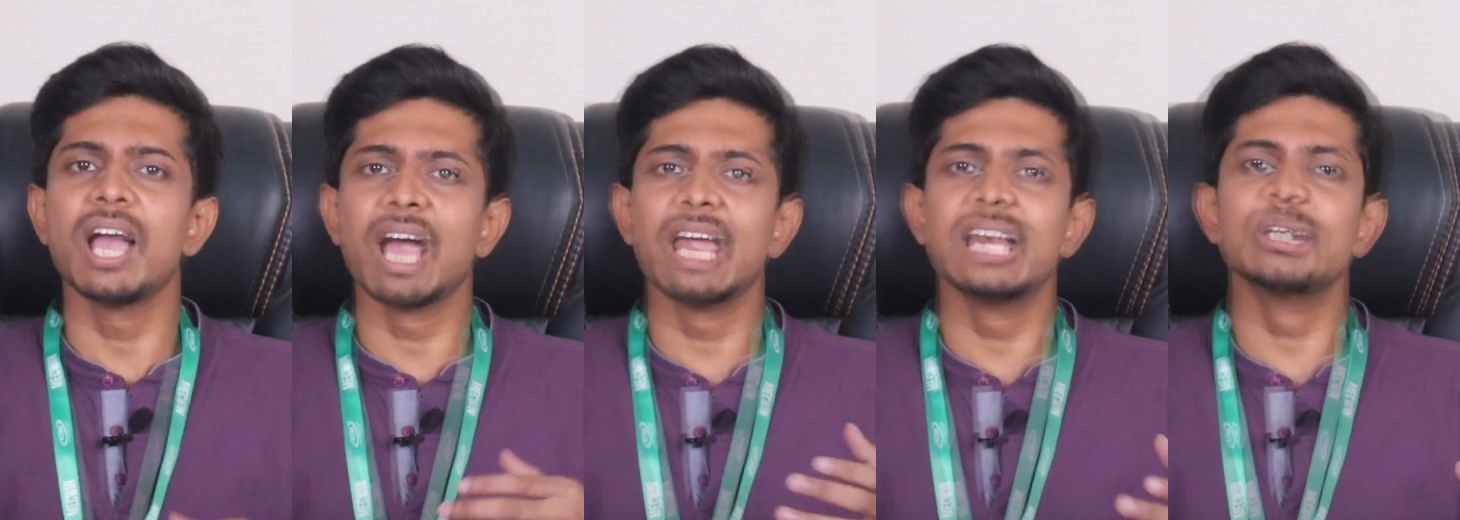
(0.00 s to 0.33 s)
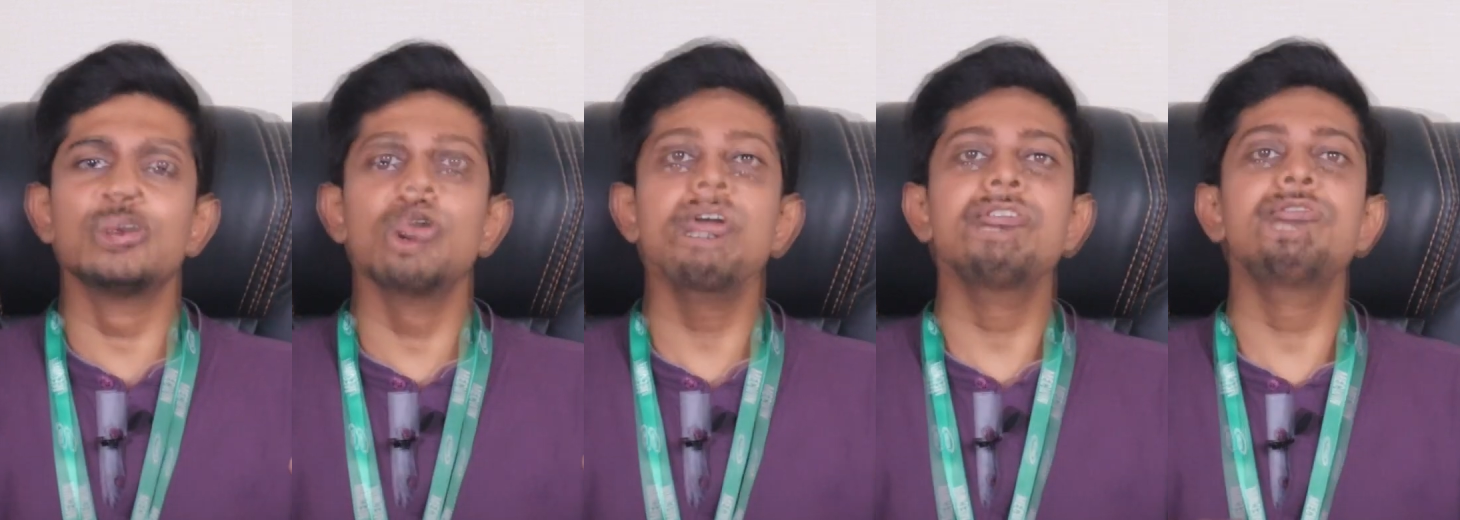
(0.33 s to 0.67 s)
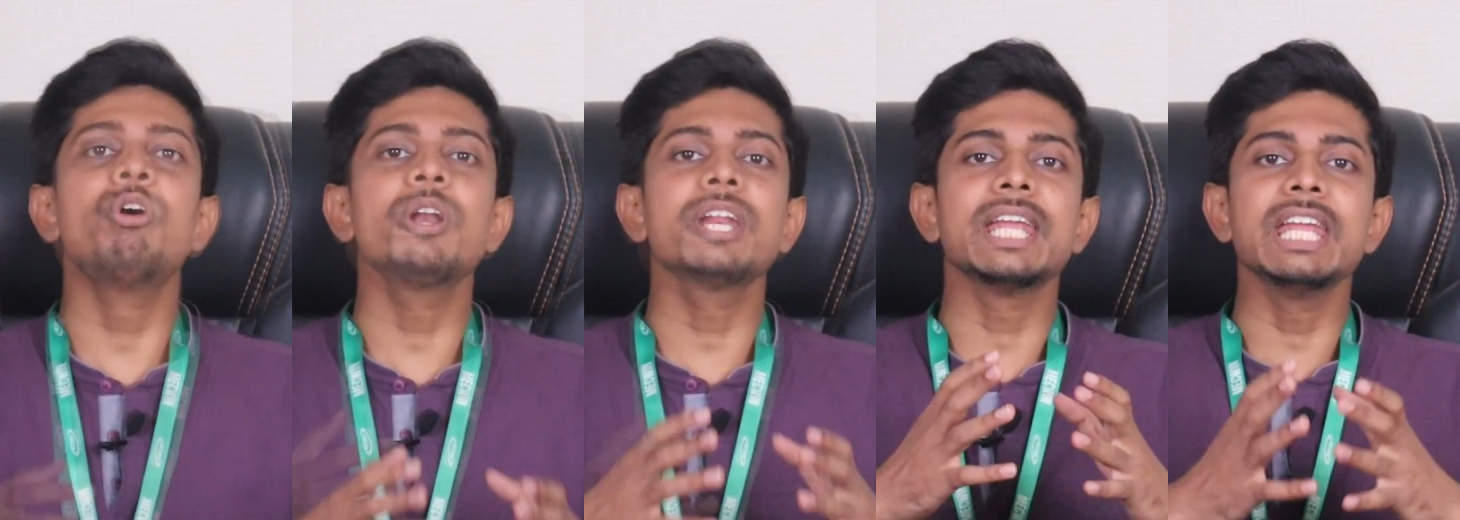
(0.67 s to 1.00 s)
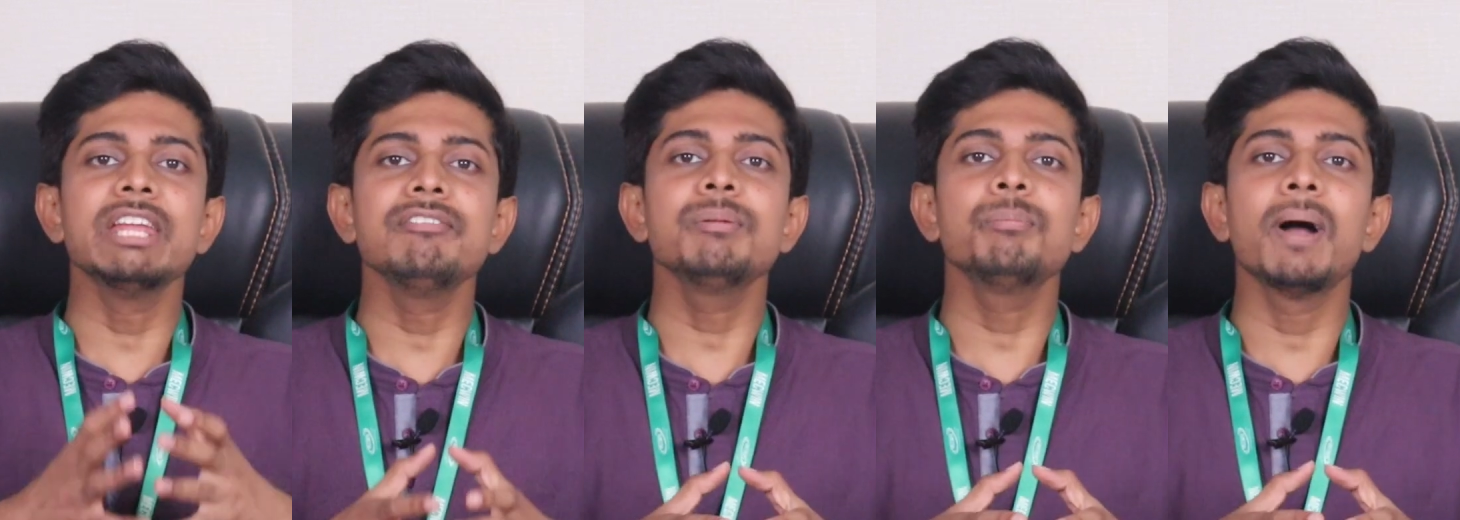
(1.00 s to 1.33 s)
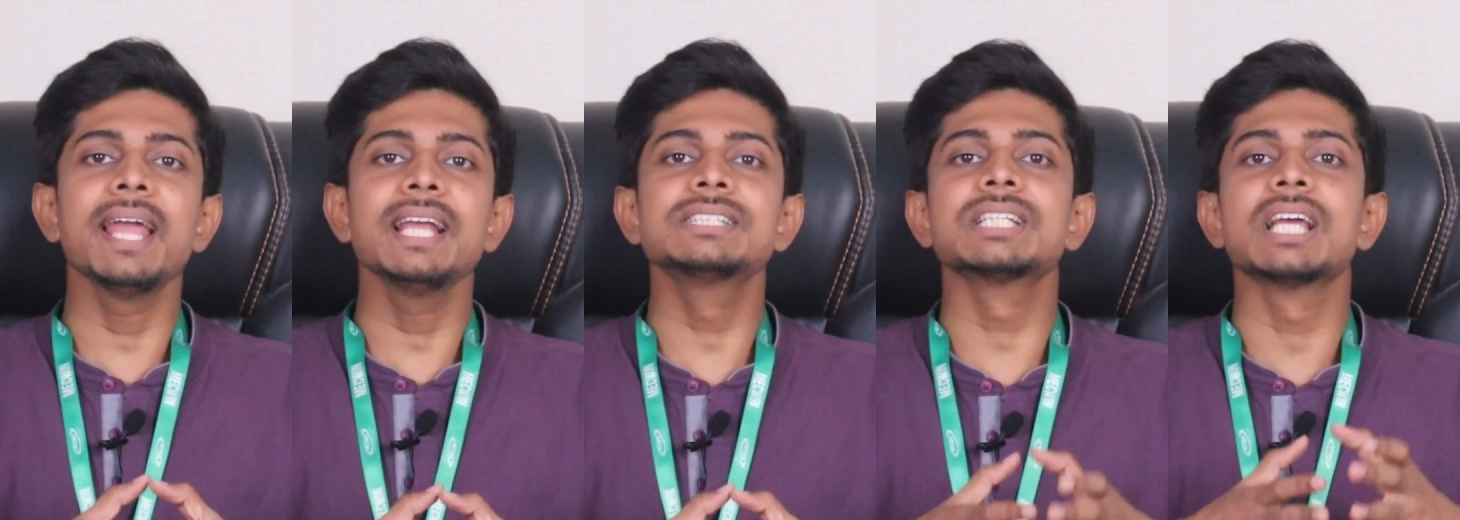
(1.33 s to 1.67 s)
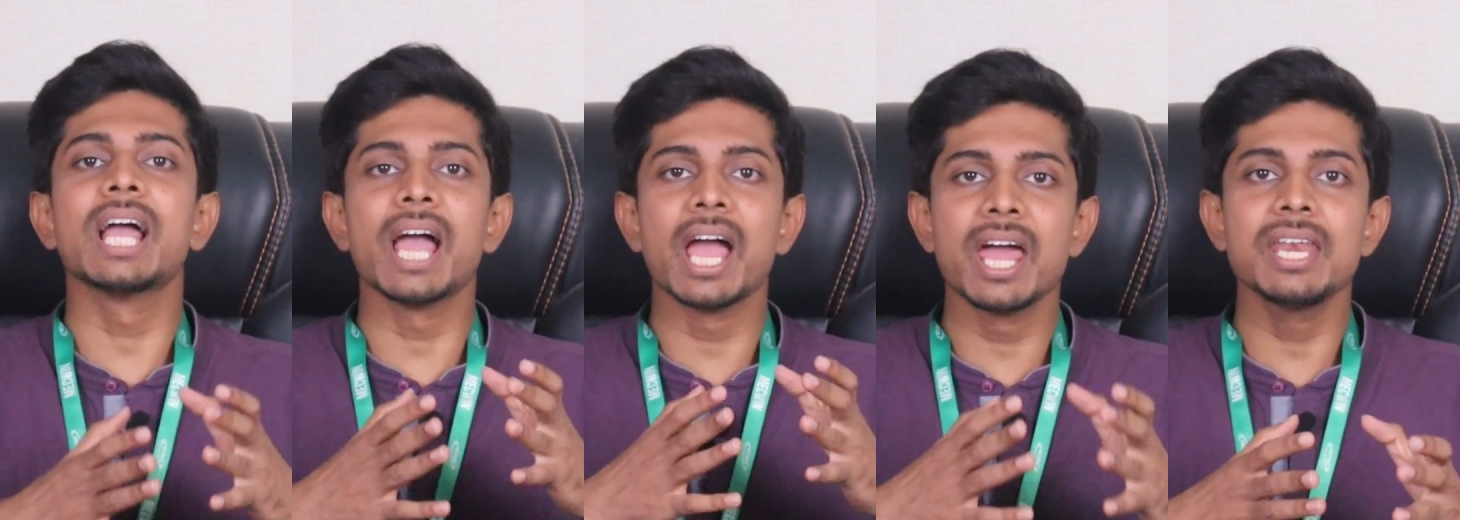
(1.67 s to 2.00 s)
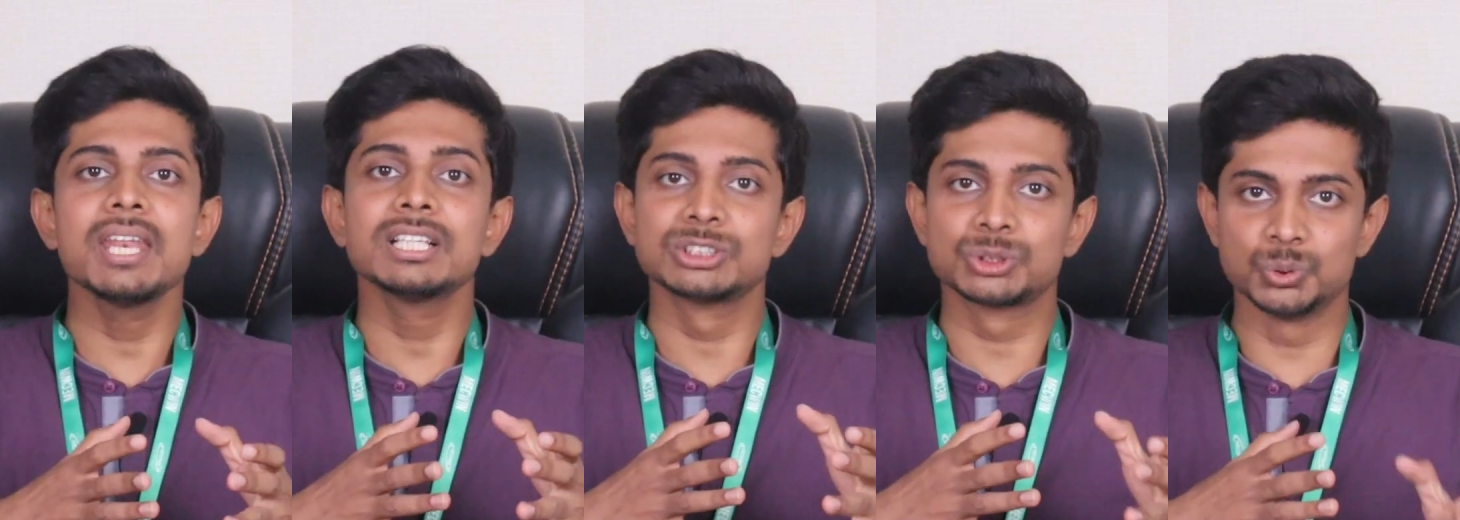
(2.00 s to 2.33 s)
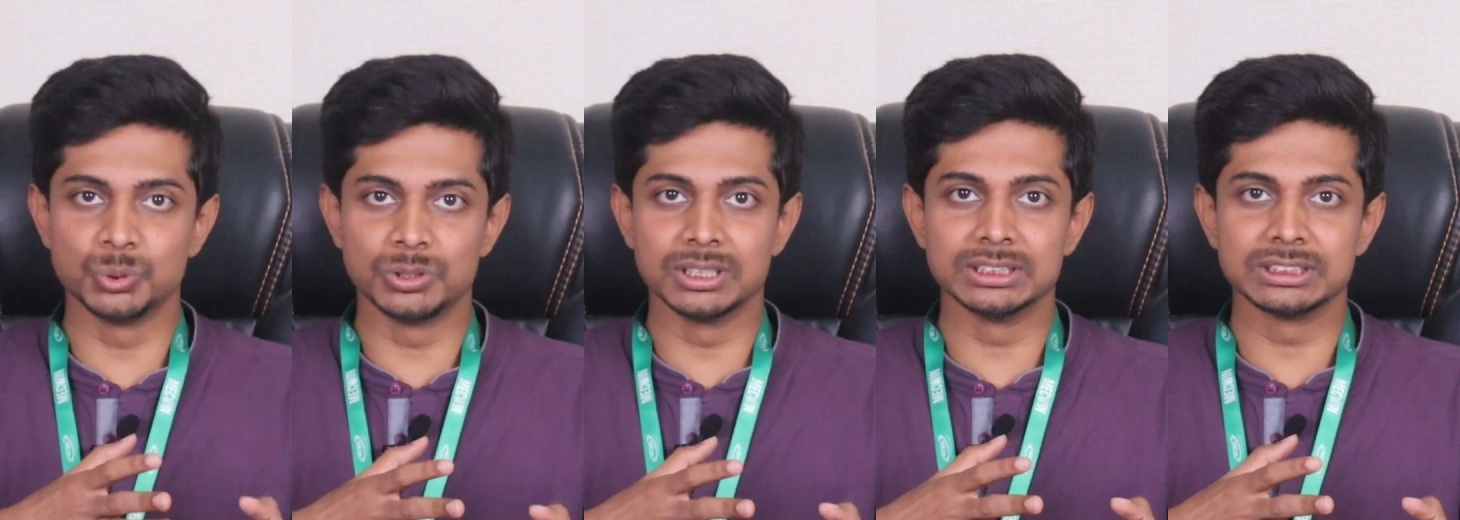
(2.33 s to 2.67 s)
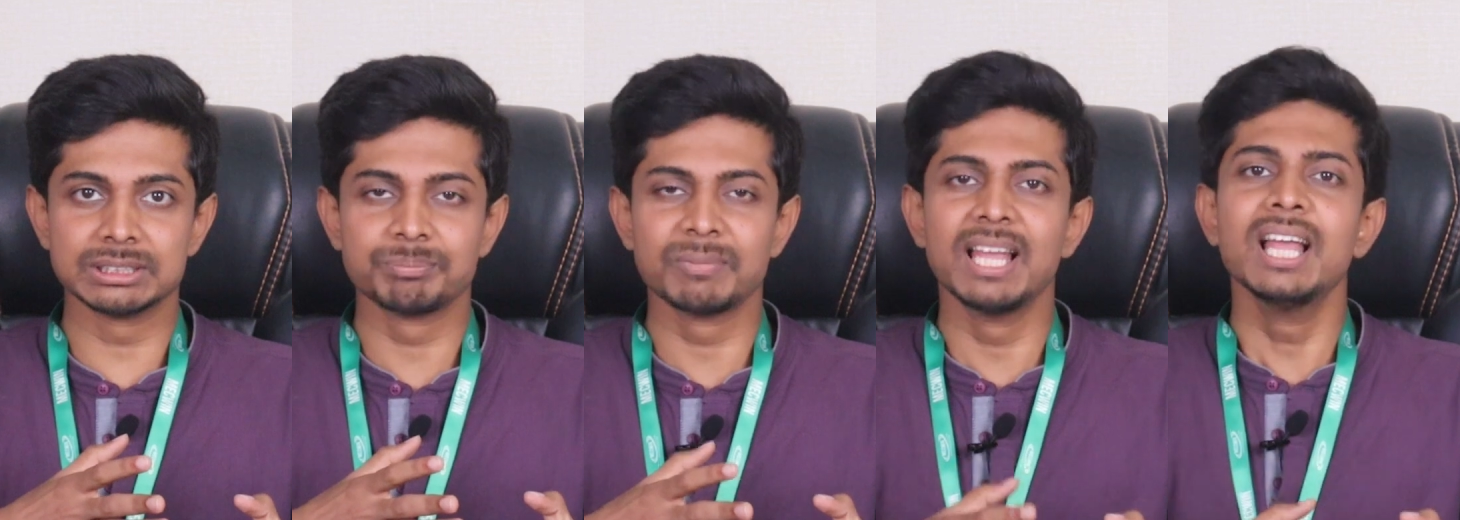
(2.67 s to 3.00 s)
and good for EV bikes and scooters.